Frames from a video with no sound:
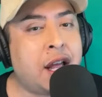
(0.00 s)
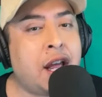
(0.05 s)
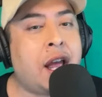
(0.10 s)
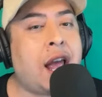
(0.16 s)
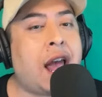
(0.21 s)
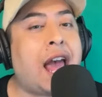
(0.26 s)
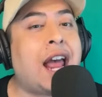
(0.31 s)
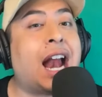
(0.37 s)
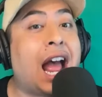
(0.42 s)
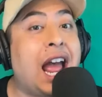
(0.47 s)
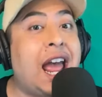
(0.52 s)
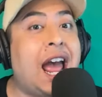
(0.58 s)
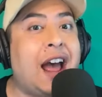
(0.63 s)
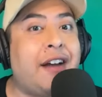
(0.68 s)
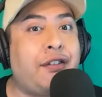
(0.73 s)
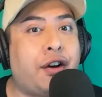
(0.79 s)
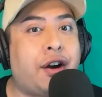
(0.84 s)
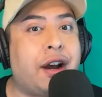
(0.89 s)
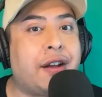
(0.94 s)
and I
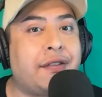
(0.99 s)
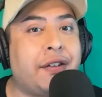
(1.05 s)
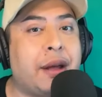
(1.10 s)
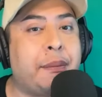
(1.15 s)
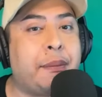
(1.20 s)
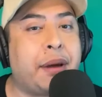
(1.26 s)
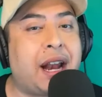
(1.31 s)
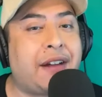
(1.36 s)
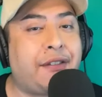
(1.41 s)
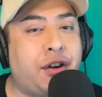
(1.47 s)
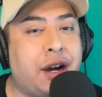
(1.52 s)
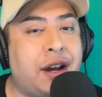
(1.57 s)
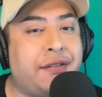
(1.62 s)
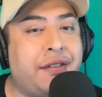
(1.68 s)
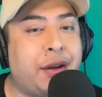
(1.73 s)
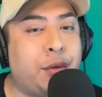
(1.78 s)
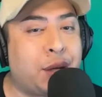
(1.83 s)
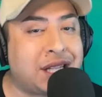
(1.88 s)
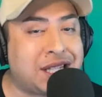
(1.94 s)
have heard of it but I've heard
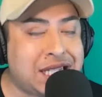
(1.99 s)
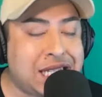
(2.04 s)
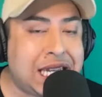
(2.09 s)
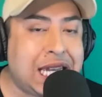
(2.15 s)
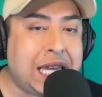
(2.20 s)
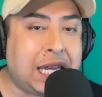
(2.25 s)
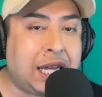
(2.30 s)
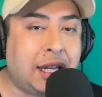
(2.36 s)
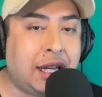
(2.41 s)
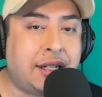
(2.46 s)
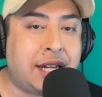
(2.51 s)
of it with tea